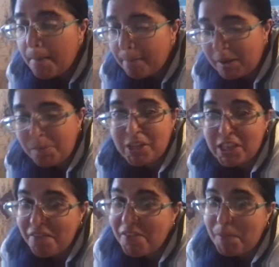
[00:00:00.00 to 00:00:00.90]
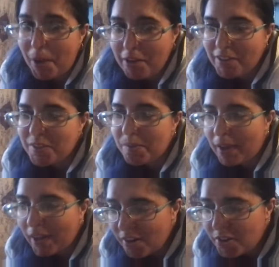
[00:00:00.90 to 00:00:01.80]
But I'm really loving Michael as a main
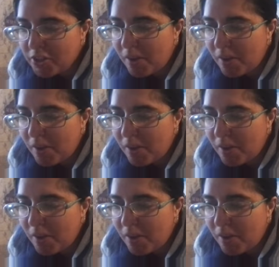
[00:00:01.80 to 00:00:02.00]
character.